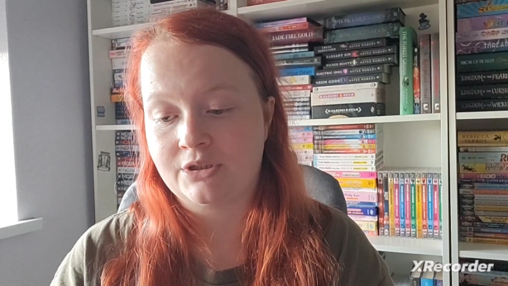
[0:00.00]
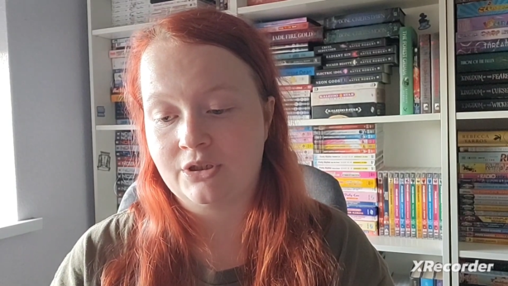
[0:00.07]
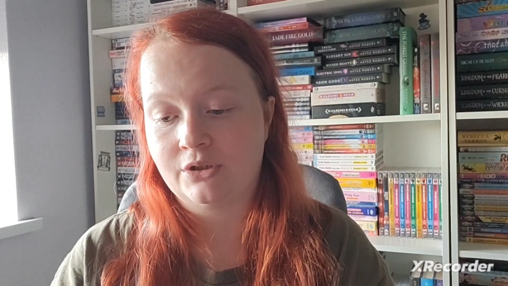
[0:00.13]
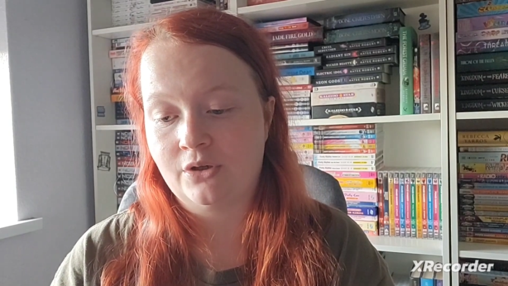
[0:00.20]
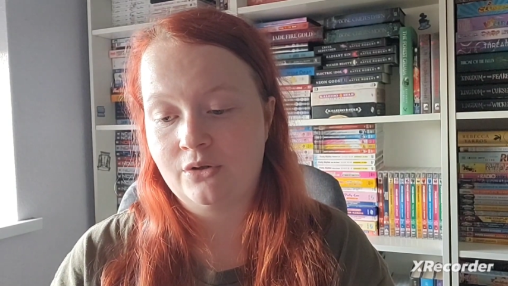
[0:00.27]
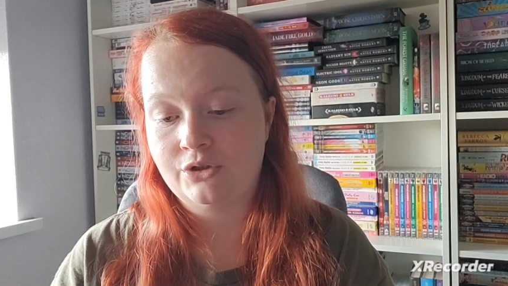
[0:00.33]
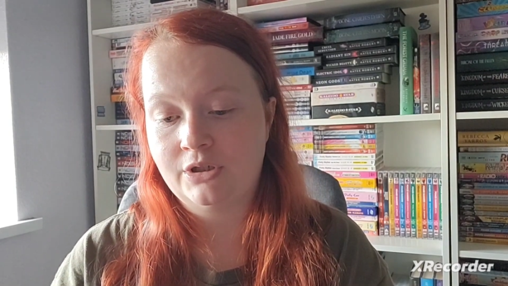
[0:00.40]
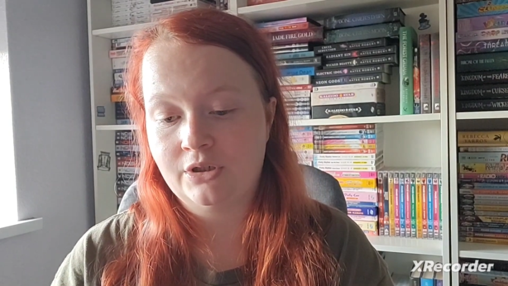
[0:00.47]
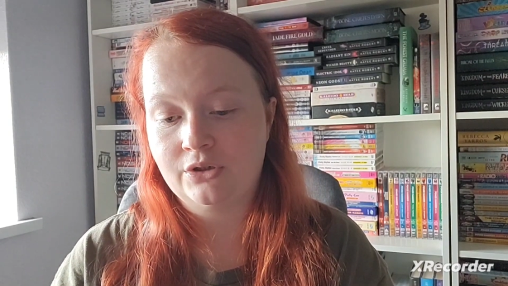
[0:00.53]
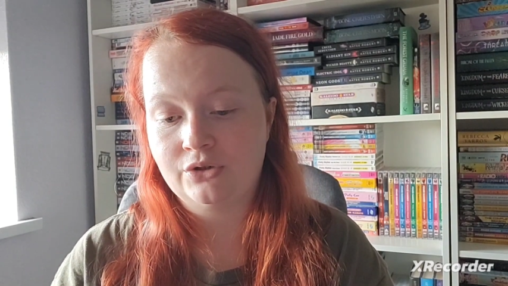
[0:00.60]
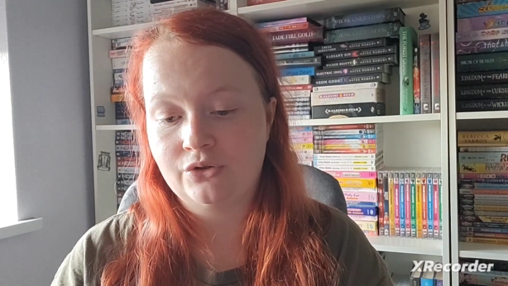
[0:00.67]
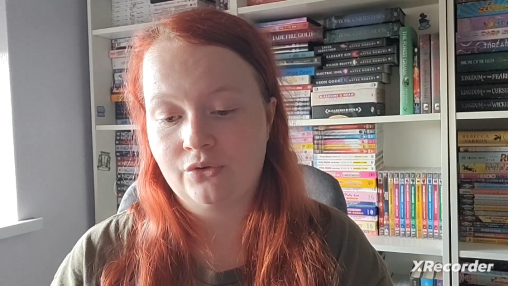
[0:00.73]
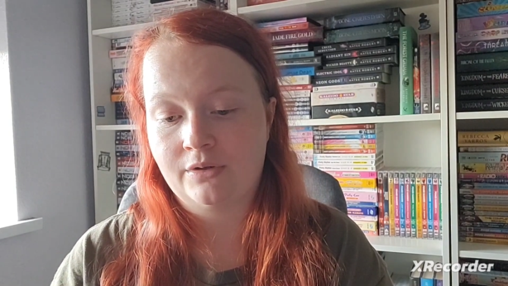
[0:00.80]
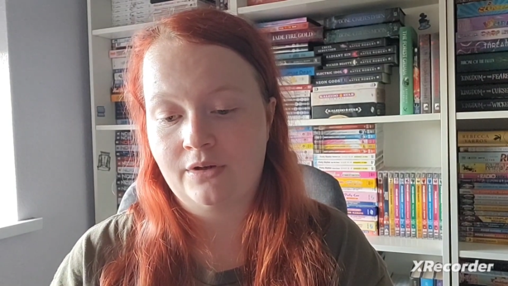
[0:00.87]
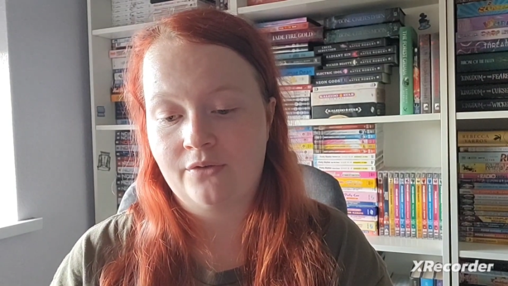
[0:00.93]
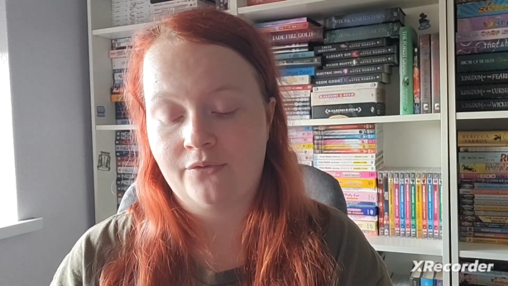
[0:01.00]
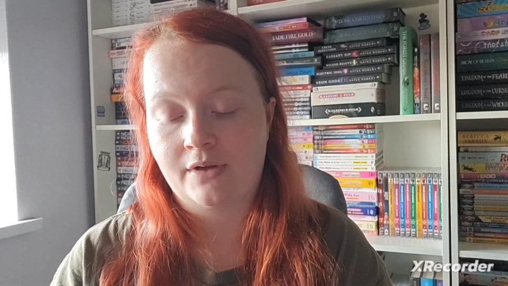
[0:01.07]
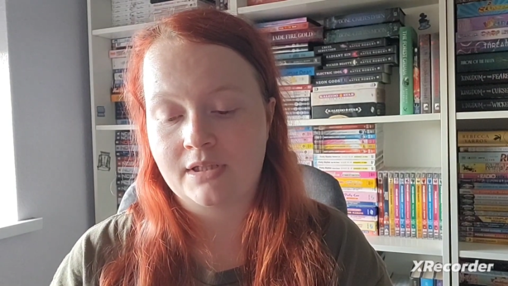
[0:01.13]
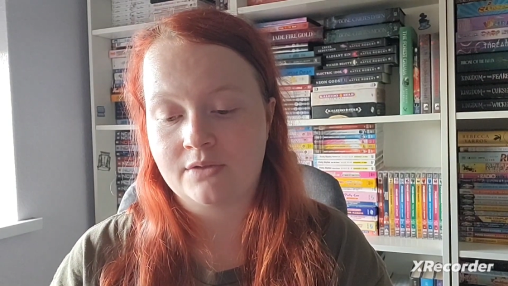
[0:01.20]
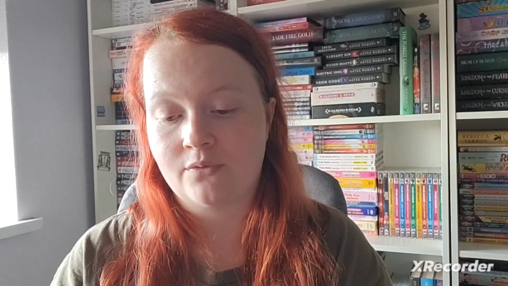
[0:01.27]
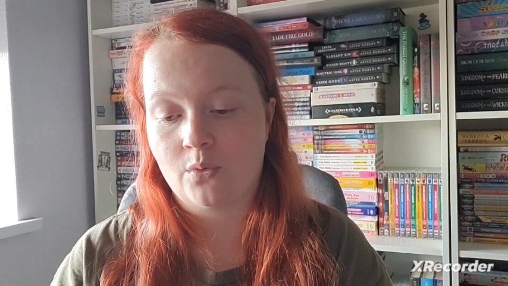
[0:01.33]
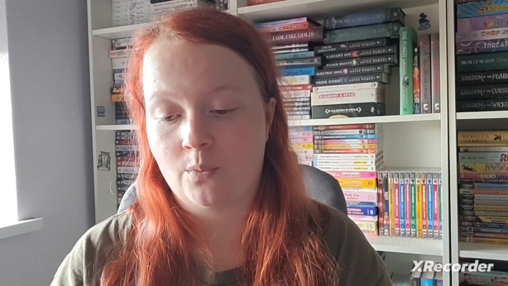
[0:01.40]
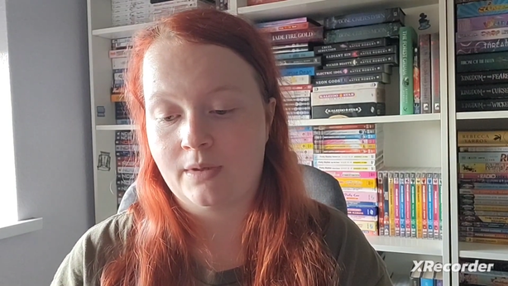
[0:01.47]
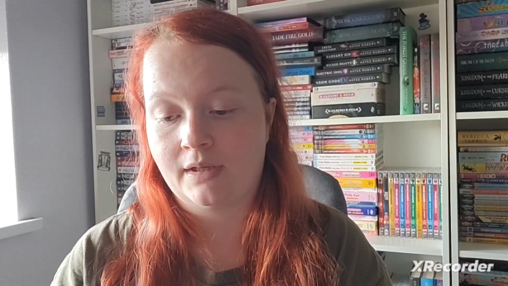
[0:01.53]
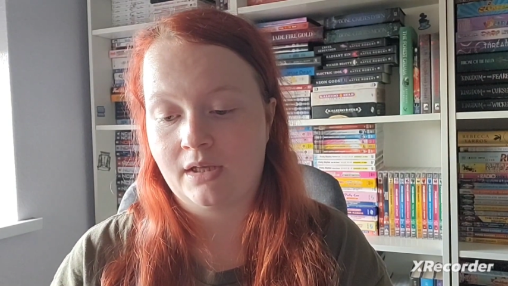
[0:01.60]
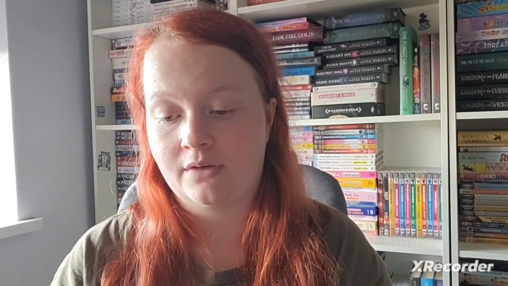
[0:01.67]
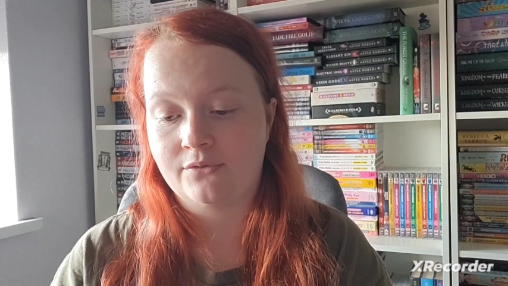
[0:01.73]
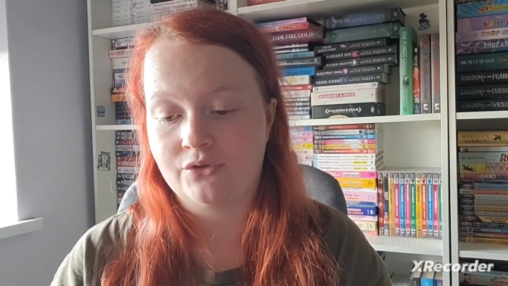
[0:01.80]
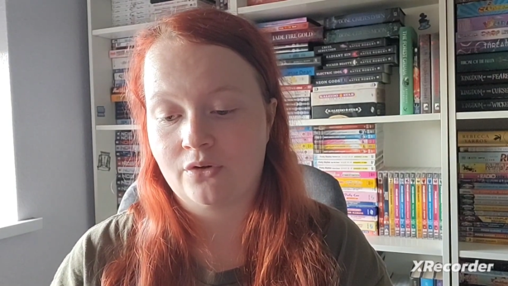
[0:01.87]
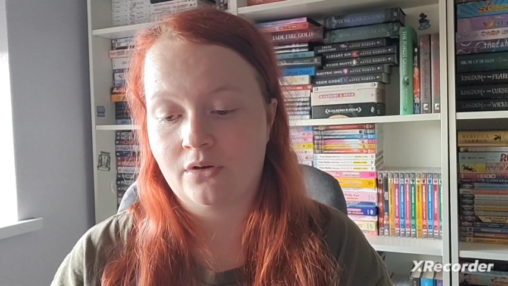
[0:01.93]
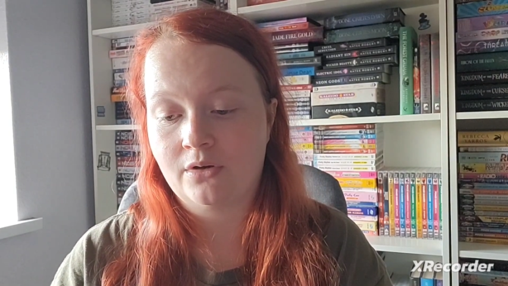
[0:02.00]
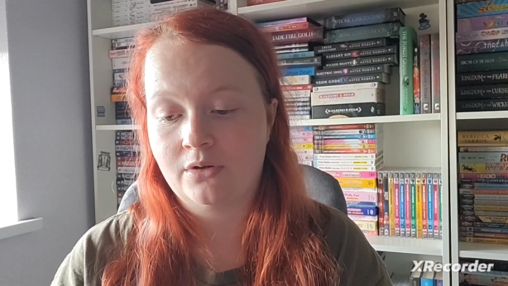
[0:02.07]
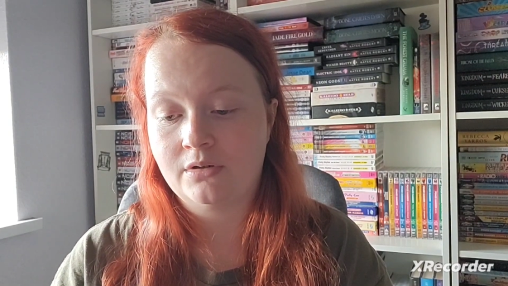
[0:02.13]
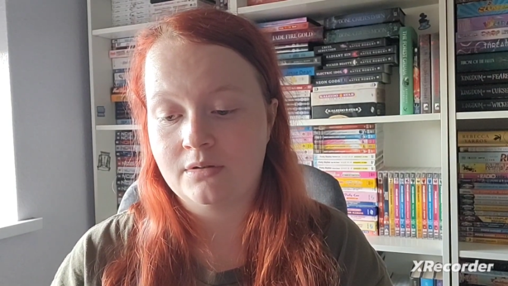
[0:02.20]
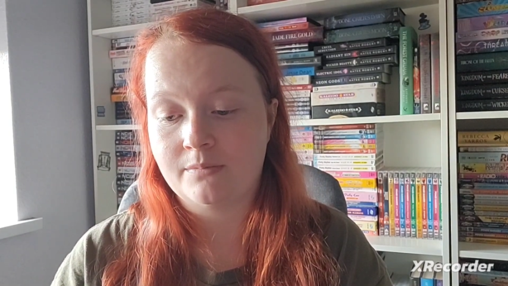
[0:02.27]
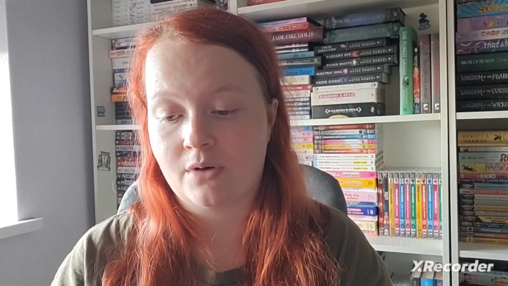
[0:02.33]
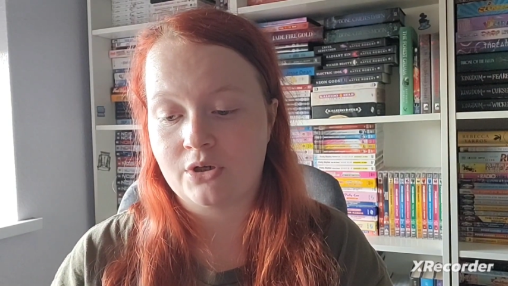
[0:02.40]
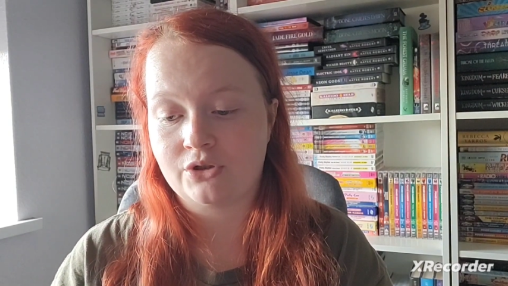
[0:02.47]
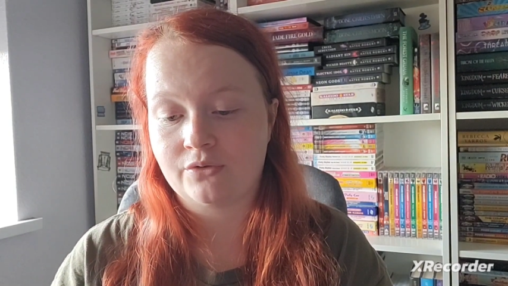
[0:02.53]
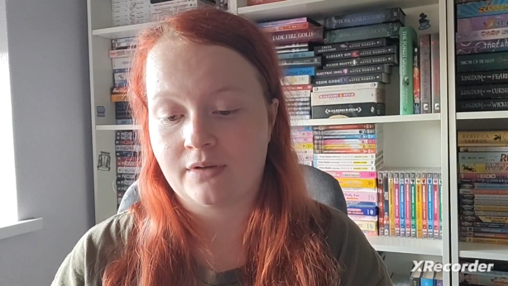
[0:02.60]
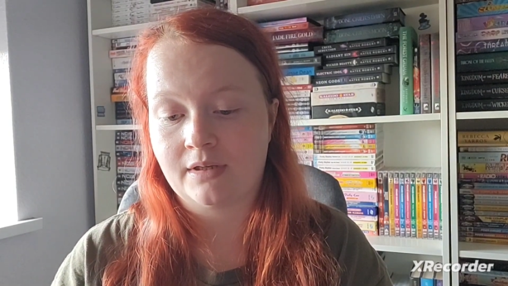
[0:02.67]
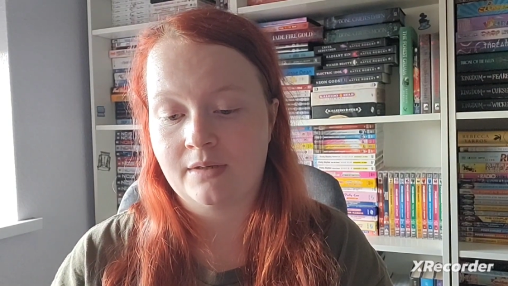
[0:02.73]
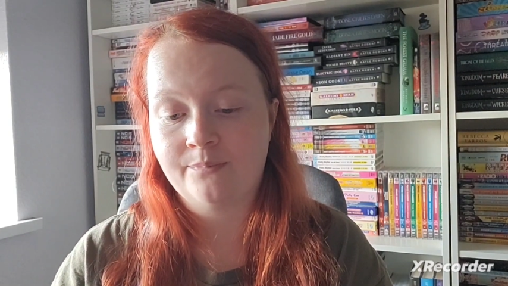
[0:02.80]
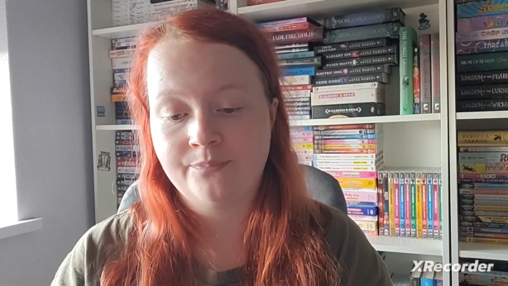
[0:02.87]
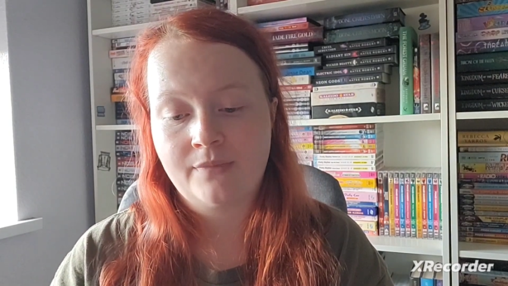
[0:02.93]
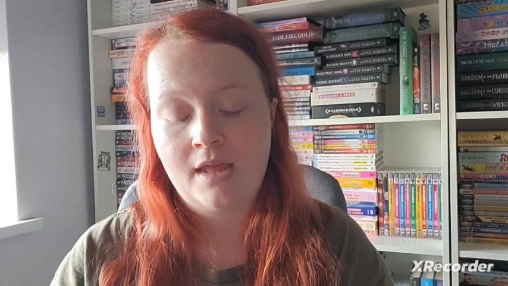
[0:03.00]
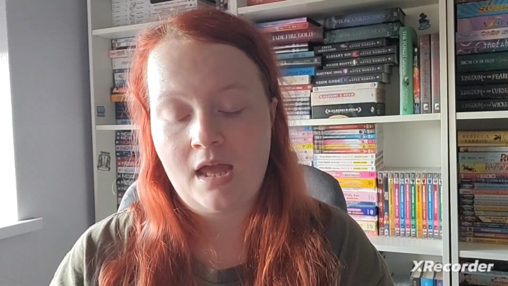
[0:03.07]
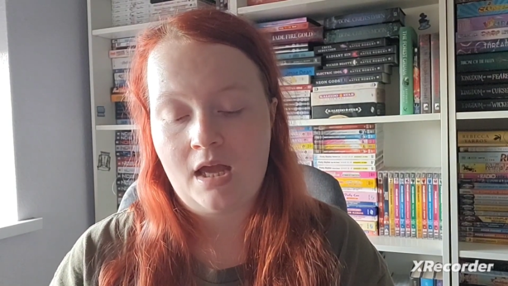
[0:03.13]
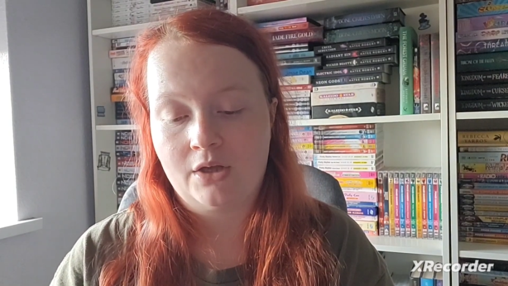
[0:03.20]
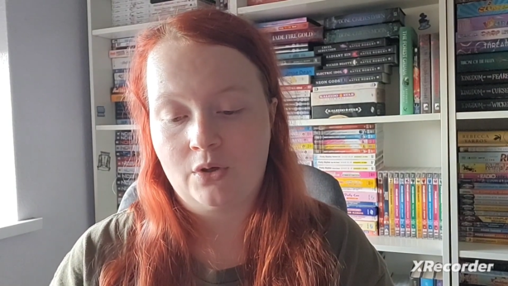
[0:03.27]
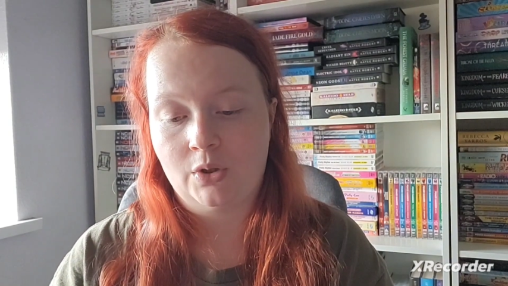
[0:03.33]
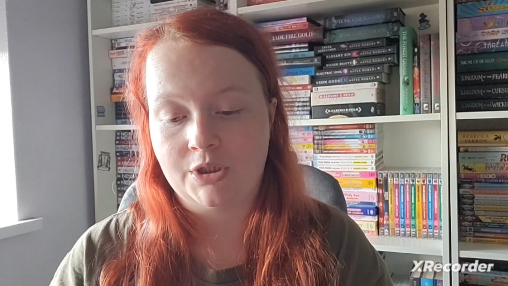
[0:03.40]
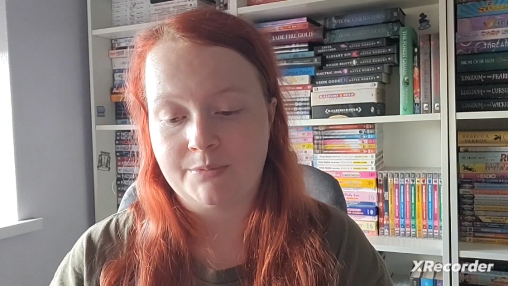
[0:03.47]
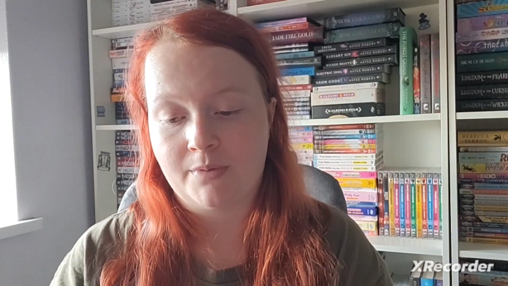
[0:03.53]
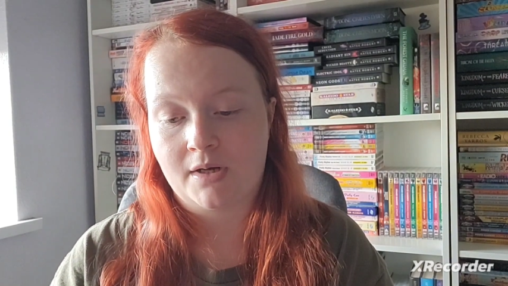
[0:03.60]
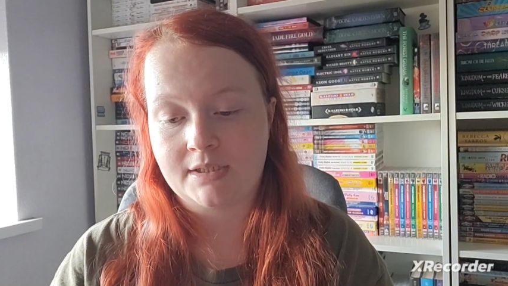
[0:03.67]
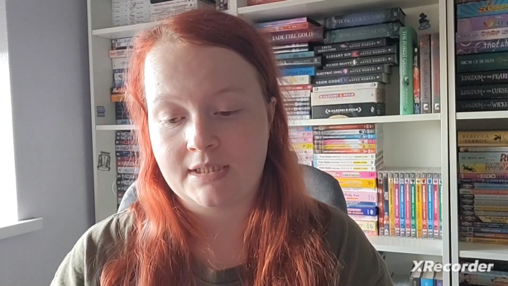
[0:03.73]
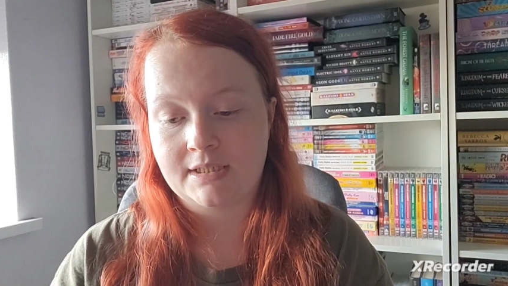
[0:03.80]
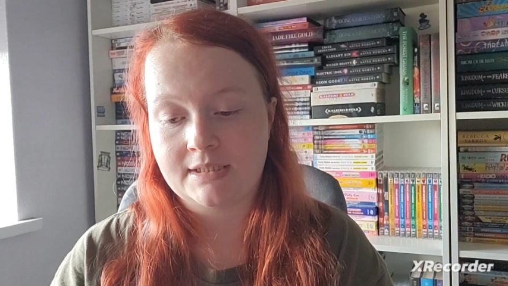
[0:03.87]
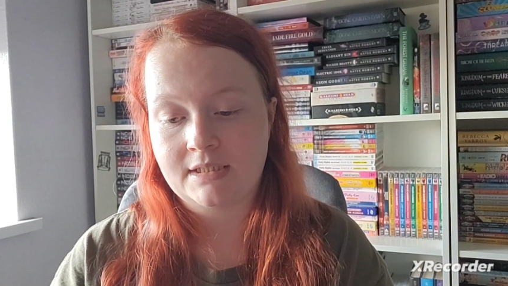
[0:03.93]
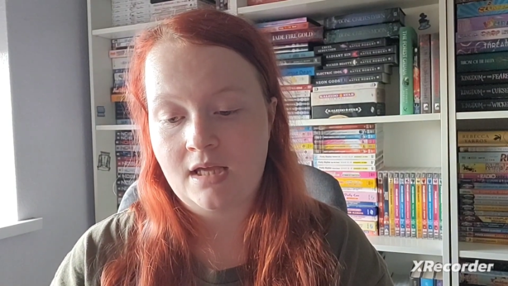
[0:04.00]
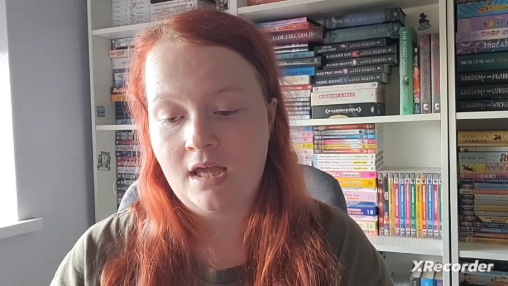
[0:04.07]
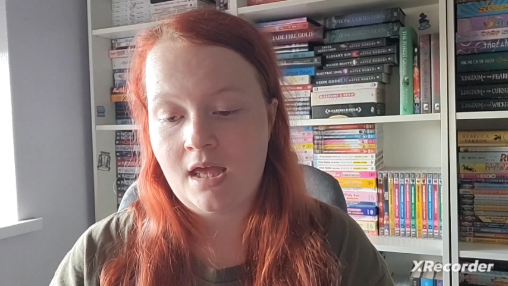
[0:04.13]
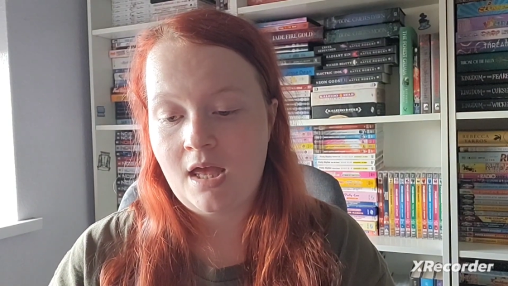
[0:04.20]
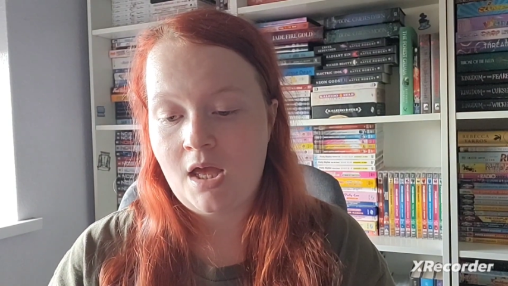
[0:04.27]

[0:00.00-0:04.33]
she knows she could join her friends for a weekend of drunken debauchery and college parties.